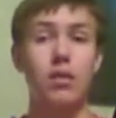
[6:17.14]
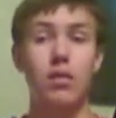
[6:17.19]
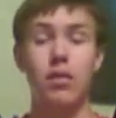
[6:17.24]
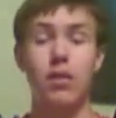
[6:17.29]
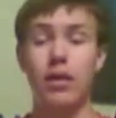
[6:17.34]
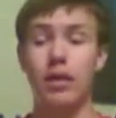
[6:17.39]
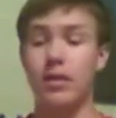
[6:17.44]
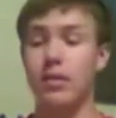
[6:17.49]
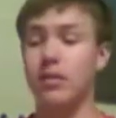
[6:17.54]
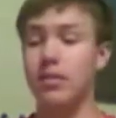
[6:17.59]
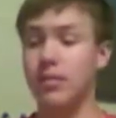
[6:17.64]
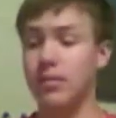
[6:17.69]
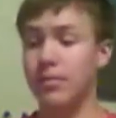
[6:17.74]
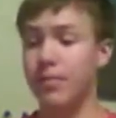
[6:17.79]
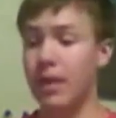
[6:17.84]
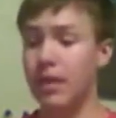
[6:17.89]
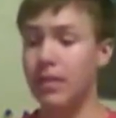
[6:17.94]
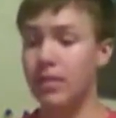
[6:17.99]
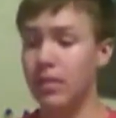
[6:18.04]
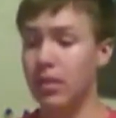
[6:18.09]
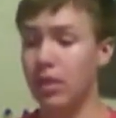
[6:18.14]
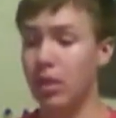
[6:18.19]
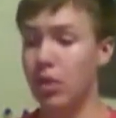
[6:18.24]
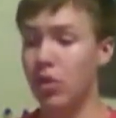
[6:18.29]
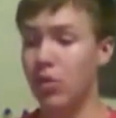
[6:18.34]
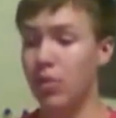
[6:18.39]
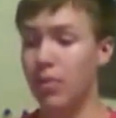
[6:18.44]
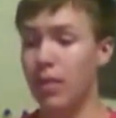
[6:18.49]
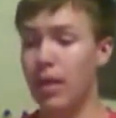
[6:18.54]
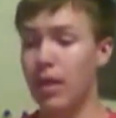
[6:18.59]
it's basically
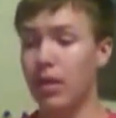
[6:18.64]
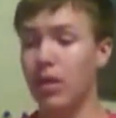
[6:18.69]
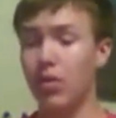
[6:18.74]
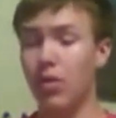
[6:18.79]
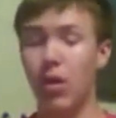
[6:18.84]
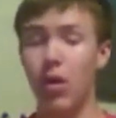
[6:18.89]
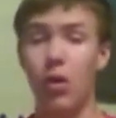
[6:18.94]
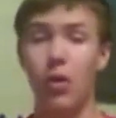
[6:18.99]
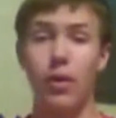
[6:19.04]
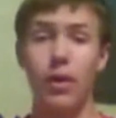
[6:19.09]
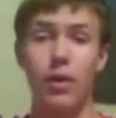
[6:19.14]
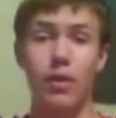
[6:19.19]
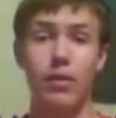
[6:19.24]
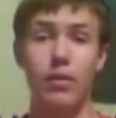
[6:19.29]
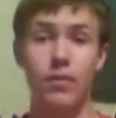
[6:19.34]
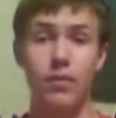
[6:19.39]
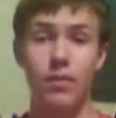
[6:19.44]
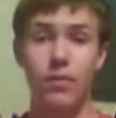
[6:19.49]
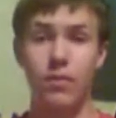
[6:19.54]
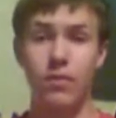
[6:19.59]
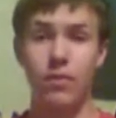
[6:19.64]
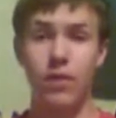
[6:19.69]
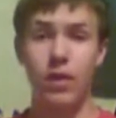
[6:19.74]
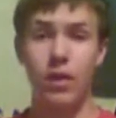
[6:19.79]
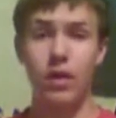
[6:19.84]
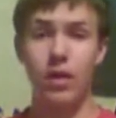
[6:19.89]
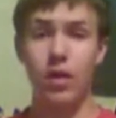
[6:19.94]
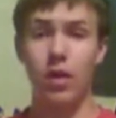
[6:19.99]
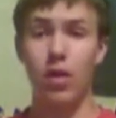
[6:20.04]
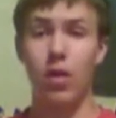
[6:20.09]
you make your own
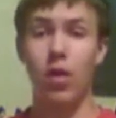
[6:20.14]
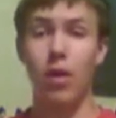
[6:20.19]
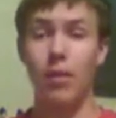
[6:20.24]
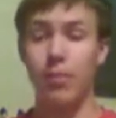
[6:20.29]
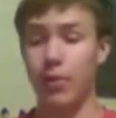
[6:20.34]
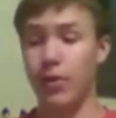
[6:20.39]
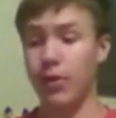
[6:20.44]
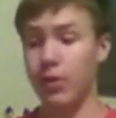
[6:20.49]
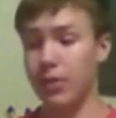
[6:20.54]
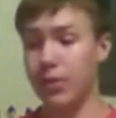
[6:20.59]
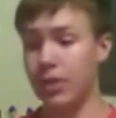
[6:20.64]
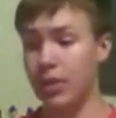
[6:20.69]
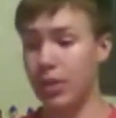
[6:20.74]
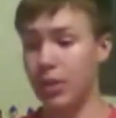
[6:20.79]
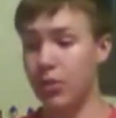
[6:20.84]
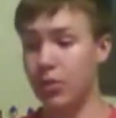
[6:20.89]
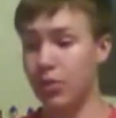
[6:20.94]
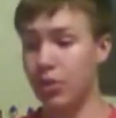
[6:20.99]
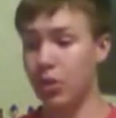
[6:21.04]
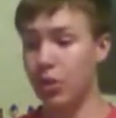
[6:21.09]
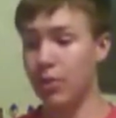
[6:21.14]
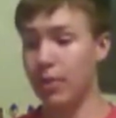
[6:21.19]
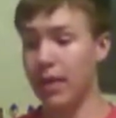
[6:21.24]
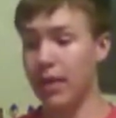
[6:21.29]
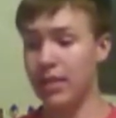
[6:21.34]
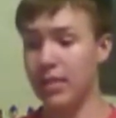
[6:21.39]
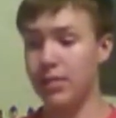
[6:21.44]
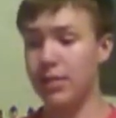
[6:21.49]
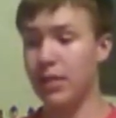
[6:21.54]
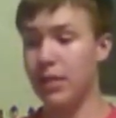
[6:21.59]
video, upload it to YouTube. It
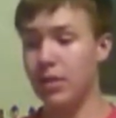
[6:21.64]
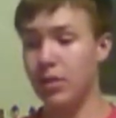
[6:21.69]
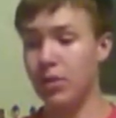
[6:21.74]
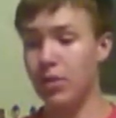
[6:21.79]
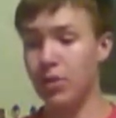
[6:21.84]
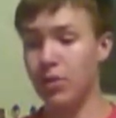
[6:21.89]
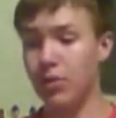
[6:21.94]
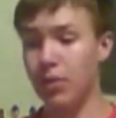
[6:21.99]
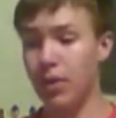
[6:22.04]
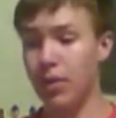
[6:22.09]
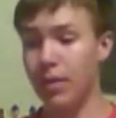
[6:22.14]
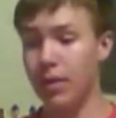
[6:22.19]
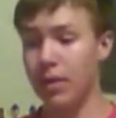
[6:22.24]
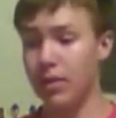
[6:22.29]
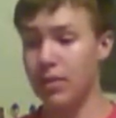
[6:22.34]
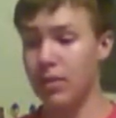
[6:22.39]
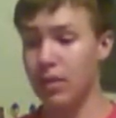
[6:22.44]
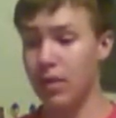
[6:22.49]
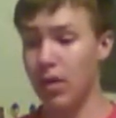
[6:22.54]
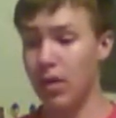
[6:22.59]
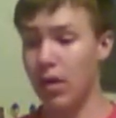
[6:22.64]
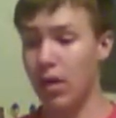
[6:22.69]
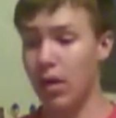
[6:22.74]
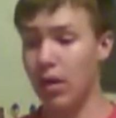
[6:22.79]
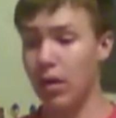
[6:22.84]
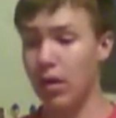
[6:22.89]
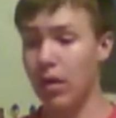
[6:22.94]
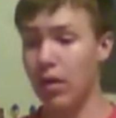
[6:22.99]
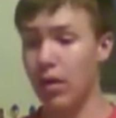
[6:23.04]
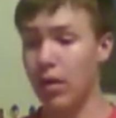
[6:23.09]
has to be 2 to 3 minutes
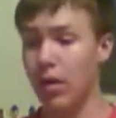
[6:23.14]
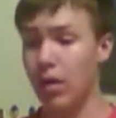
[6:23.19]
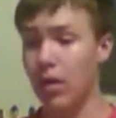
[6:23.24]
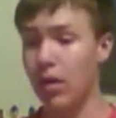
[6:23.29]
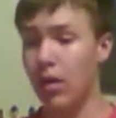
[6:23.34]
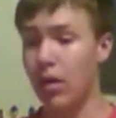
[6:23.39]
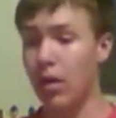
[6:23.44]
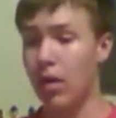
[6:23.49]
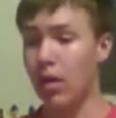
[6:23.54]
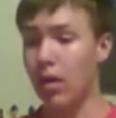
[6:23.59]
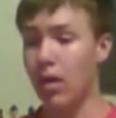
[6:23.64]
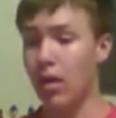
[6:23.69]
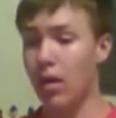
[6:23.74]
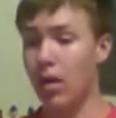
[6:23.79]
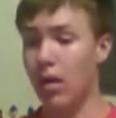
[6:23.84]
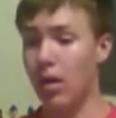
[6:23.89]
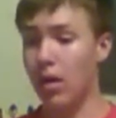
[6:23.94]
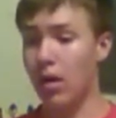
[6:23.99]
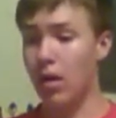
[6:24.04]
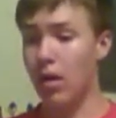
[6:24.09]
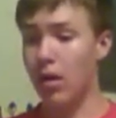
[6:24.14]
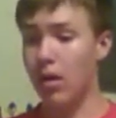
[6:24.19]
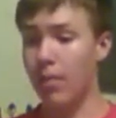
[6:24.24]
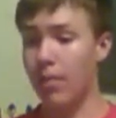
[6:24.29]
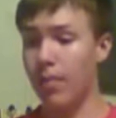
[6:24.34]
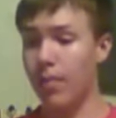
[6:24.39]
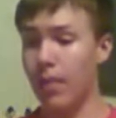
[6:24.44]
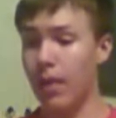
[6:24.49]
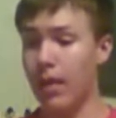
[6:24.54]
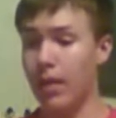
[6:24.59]
long.
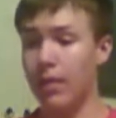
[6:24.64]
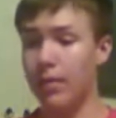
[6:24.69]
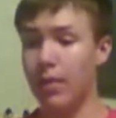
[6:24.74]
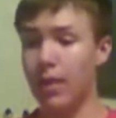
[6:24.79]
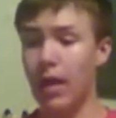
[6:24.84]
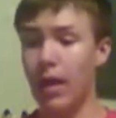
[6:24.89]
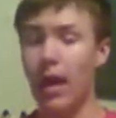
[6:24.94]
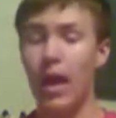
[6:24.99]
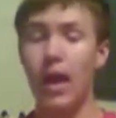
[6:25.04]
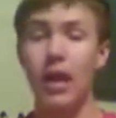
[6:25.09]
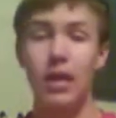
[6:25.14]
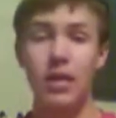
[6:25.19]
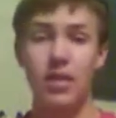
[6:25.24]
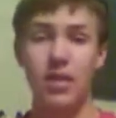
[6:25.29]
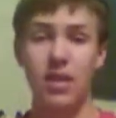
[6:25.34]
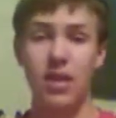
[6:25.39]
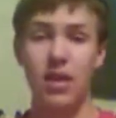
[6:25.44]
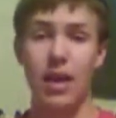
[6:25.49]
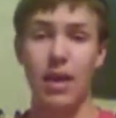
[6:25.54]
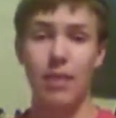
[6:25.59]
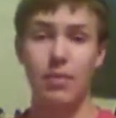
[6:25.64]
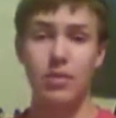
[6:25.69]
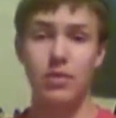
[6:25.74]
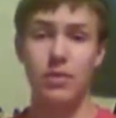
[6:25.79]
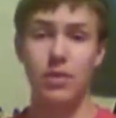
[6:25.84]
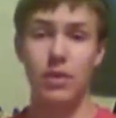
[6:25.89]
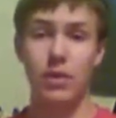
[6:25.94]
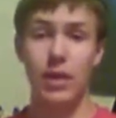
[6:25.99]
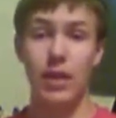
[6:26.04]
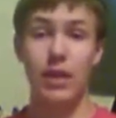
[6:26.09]
It can be anything
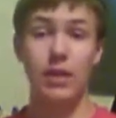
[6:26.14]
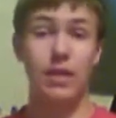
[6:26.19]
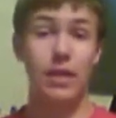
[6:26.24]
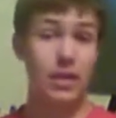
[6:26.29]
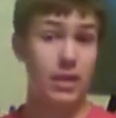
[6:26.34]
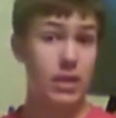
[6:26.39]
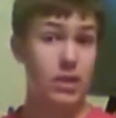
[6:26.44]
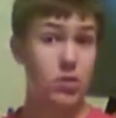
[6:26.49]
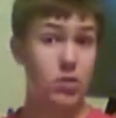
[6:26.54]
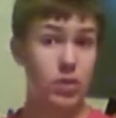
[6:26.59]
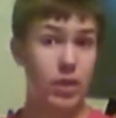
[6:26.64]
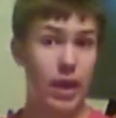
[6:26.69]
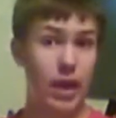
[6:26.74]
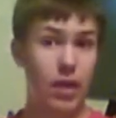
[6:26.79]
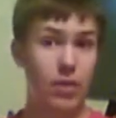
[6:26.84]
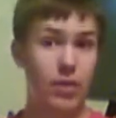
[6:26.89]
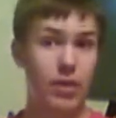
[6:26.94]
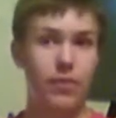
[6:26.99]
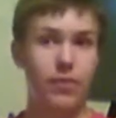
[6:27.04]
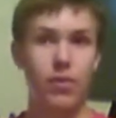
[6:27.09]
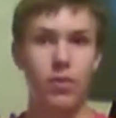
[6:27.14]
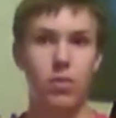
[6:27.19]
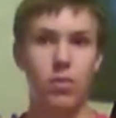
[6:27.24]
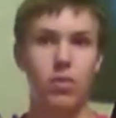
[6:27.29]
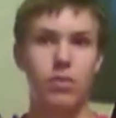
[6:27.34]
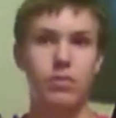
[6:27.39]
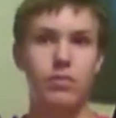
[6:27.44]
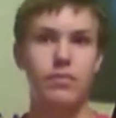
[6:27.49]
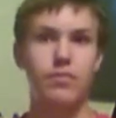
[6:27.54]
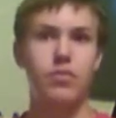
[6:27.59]
atmosphere related, like this would count if it
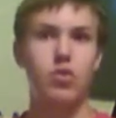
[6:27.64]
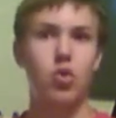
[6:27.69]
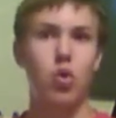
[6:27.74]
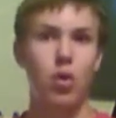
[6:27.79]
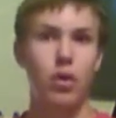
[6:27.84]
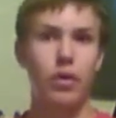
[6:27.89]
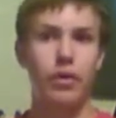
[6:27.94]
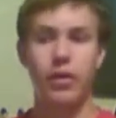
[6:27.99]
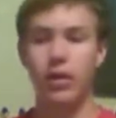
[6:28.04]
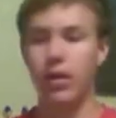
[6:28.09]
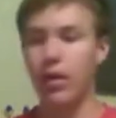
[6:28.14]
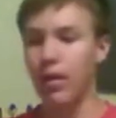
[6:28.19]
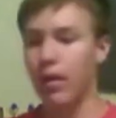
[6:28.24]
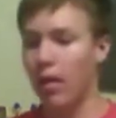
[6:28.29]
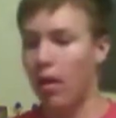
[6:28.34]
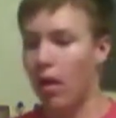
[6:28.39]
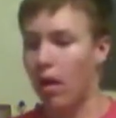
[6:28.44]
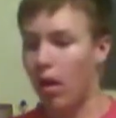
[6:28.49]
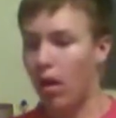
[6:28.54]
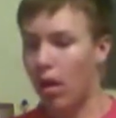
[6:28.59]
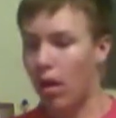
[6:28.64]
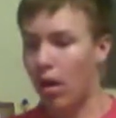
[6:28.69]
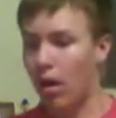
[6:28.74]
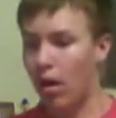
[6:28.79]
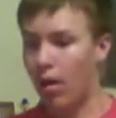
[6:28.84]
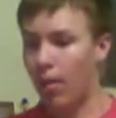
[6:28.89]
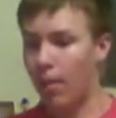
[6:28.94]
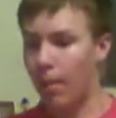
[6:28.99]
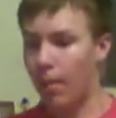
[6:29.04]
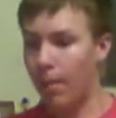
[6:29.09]
were short.
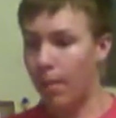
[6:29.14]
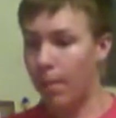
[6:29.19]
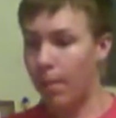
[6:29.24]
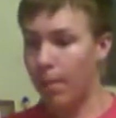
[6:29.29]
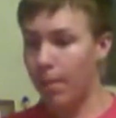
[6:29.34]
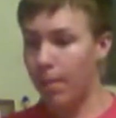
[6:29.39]
And